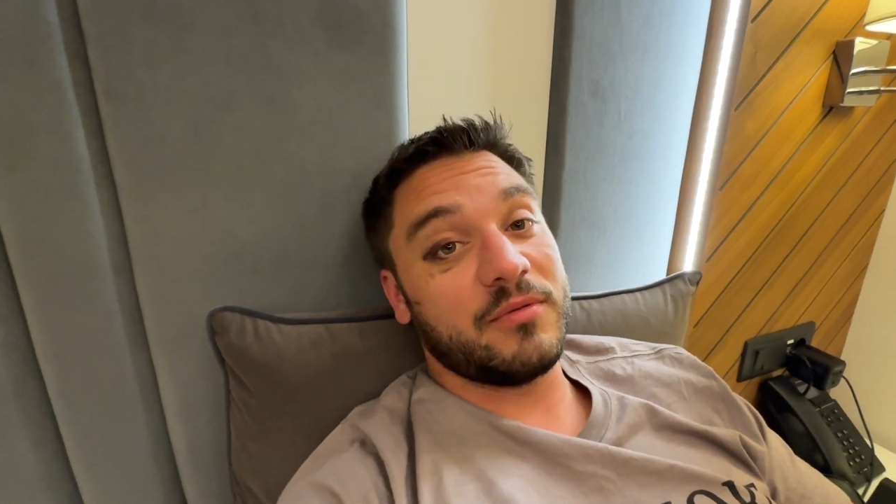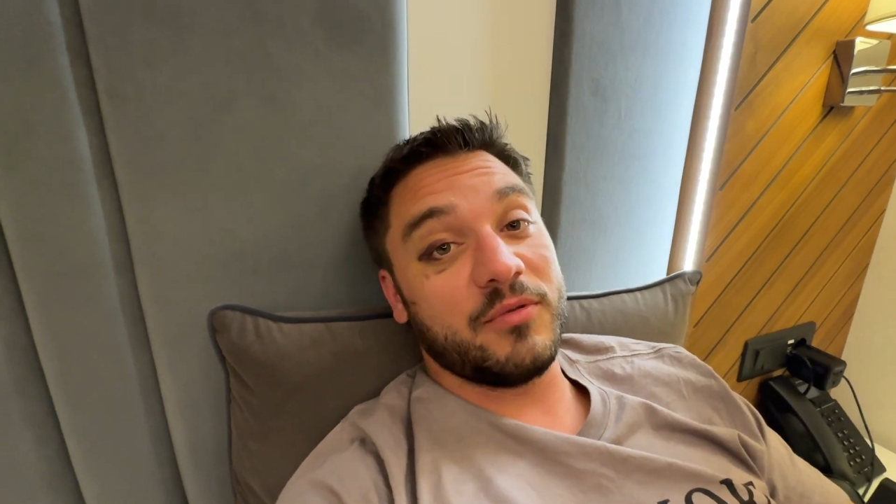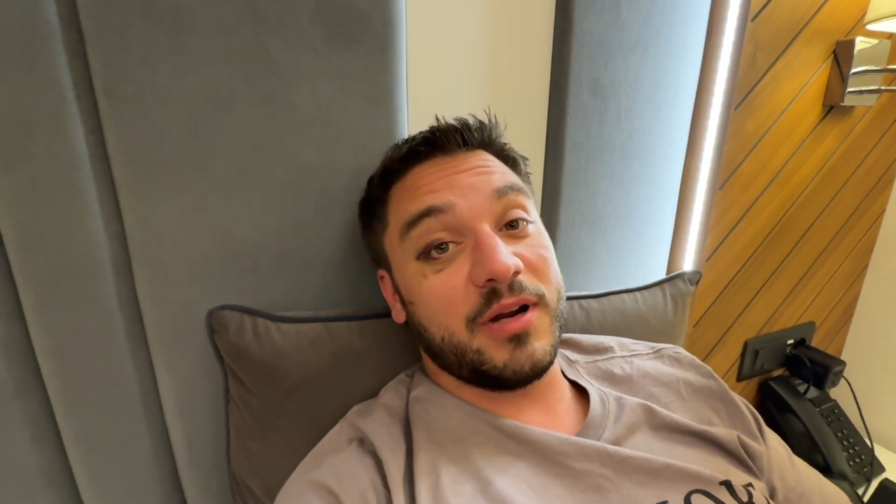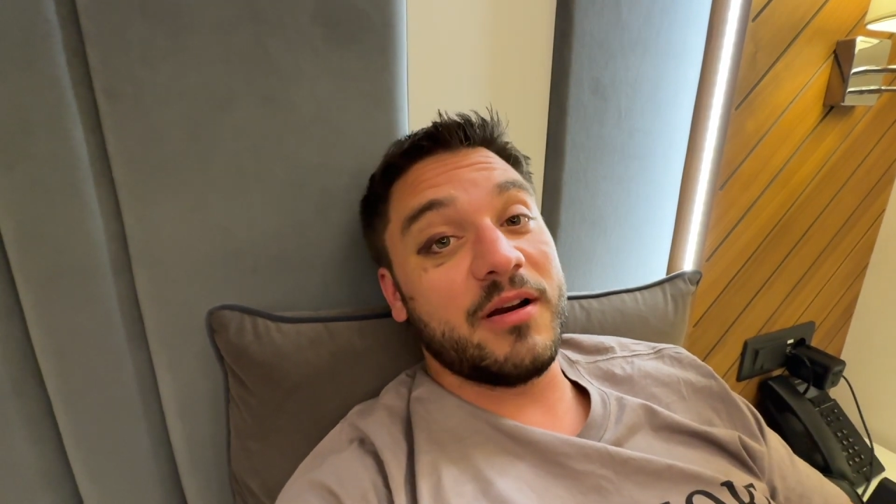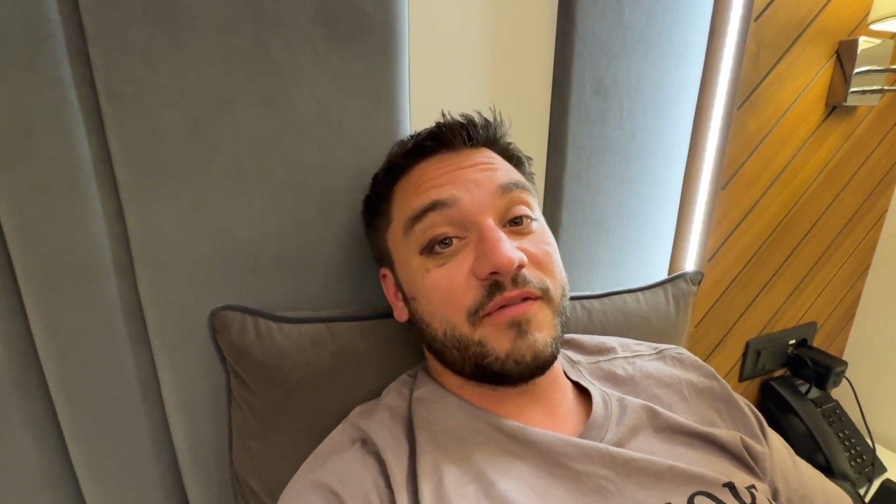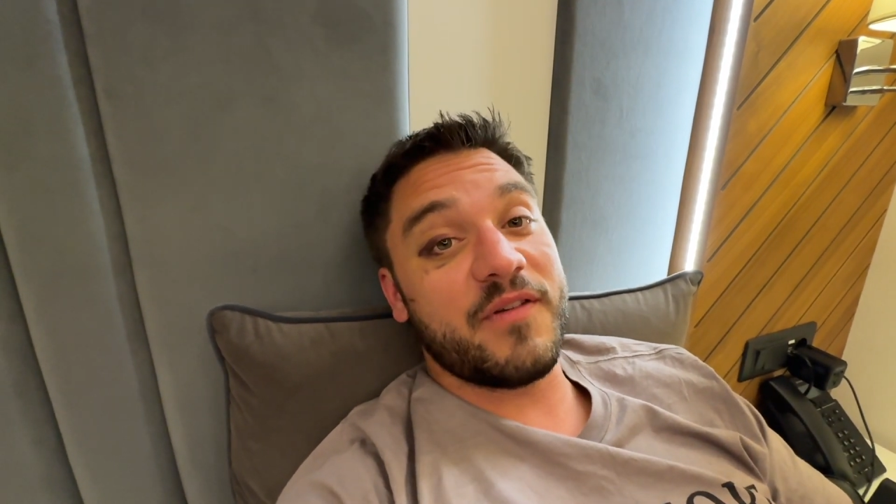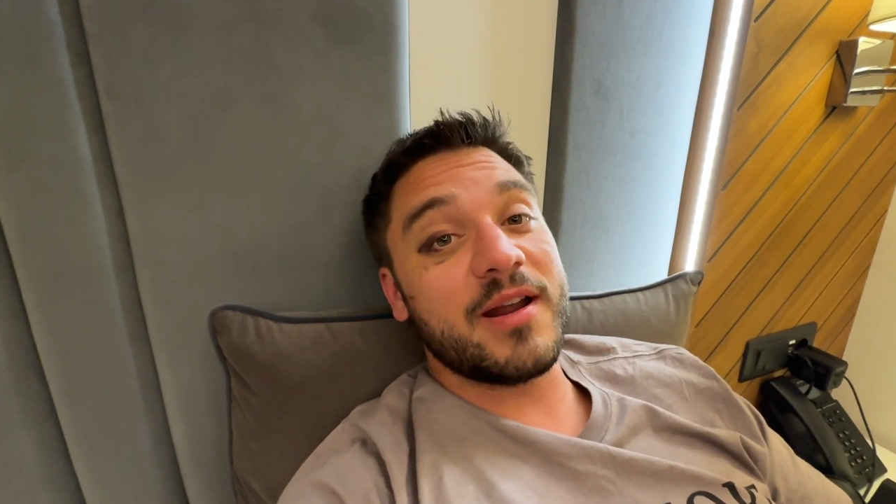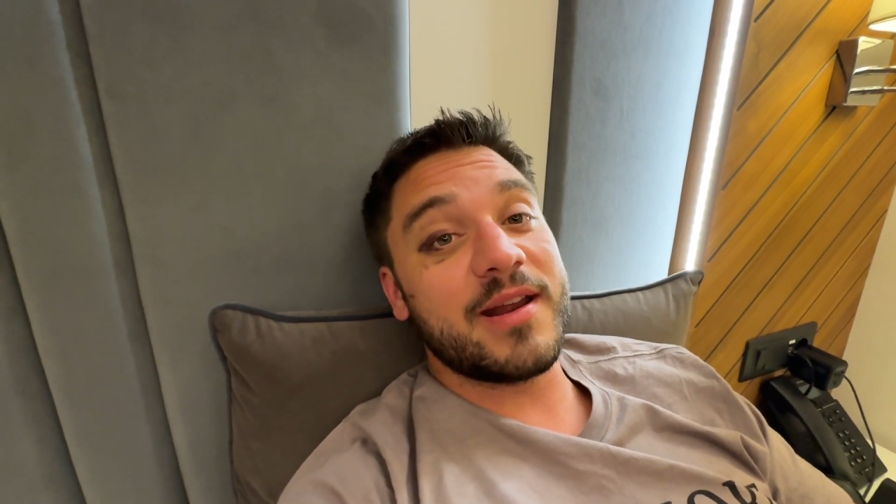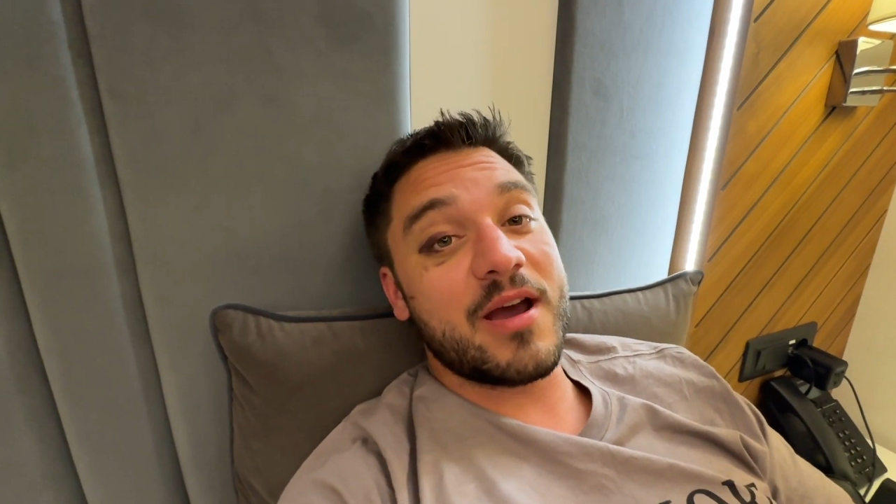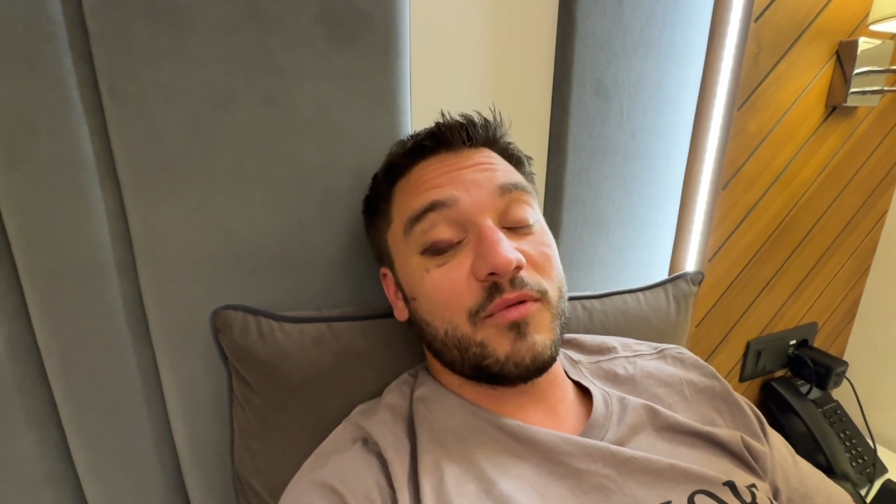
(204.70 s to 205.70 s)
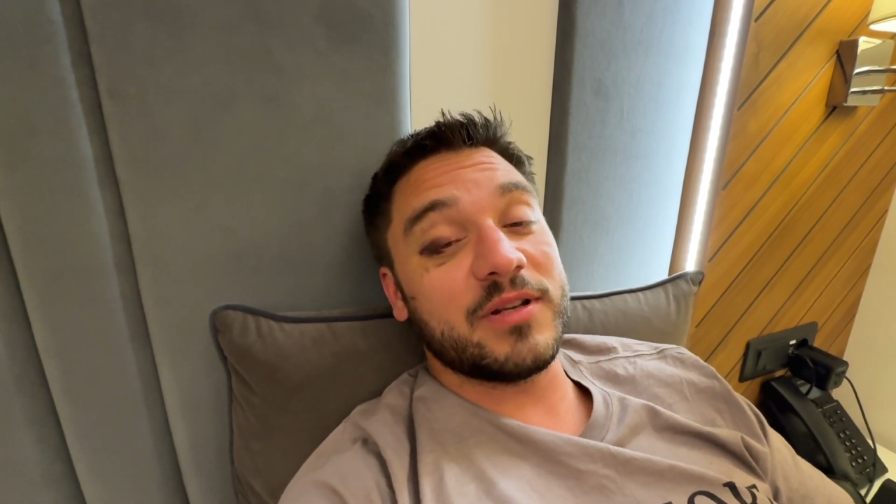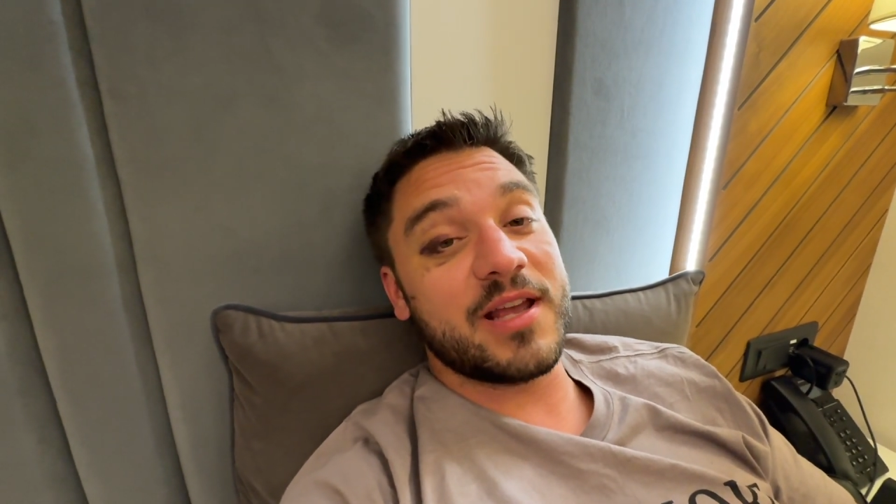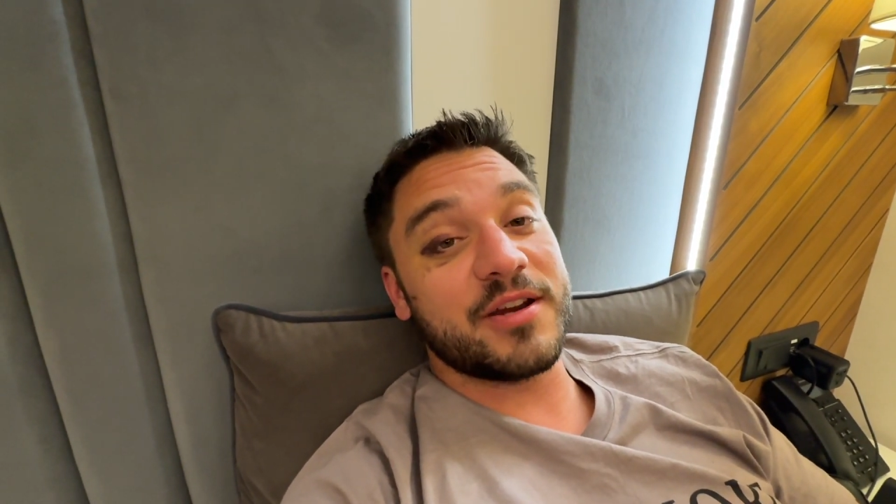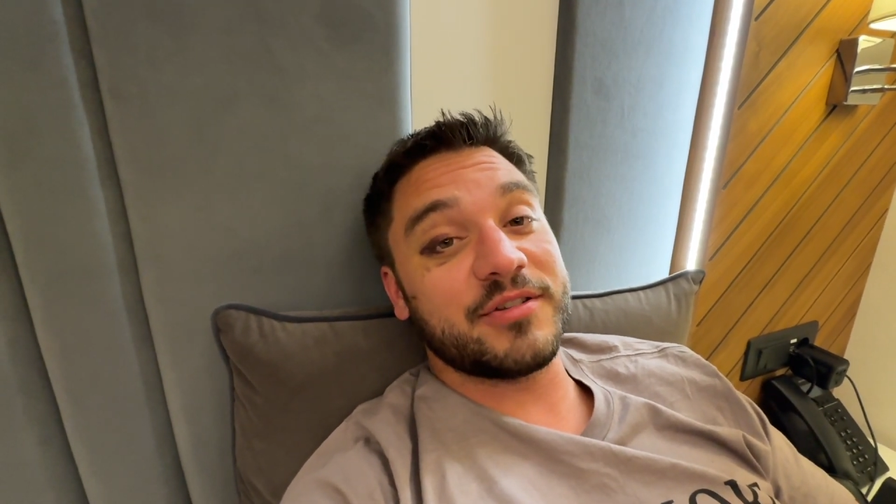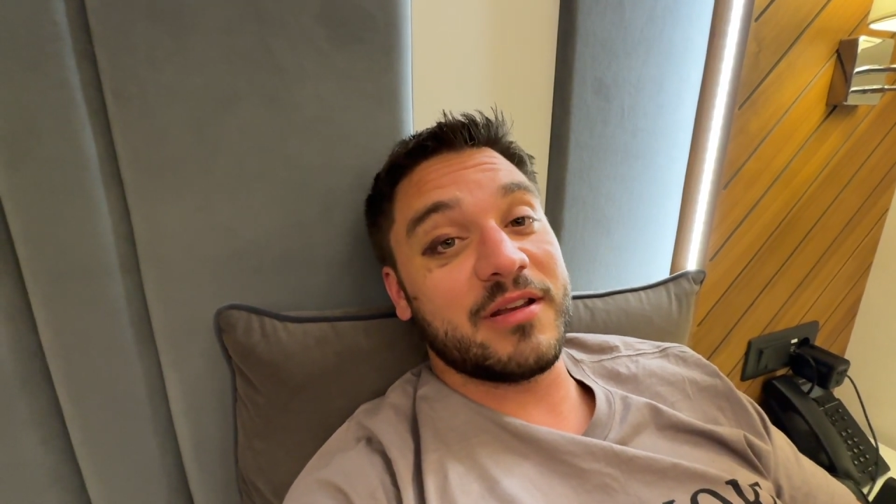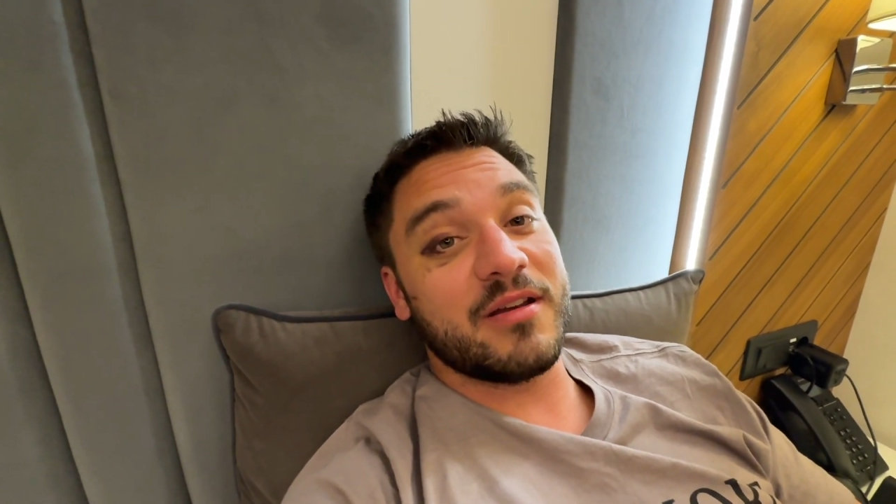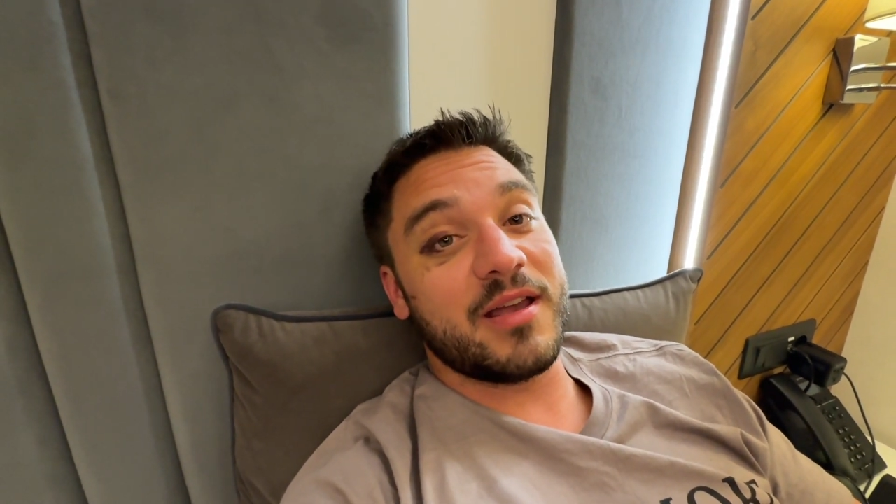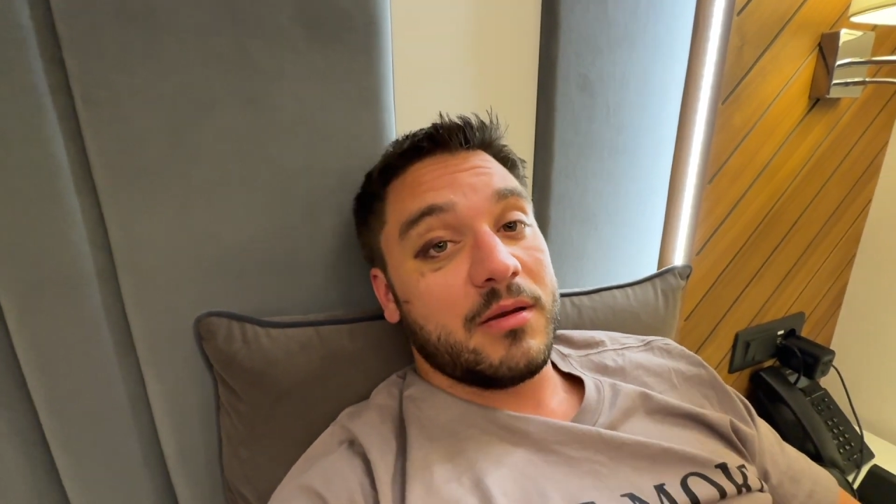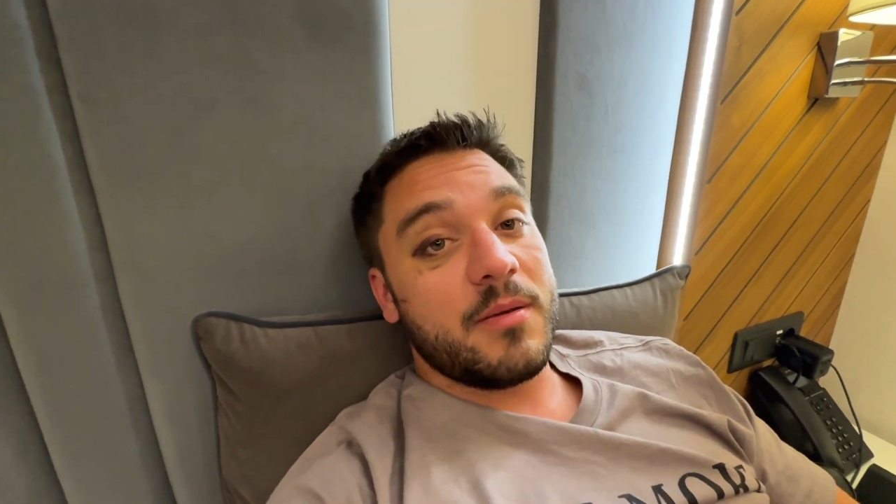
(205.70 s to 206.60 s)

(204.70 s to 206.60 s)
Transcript: We're here to find out what it's actually like.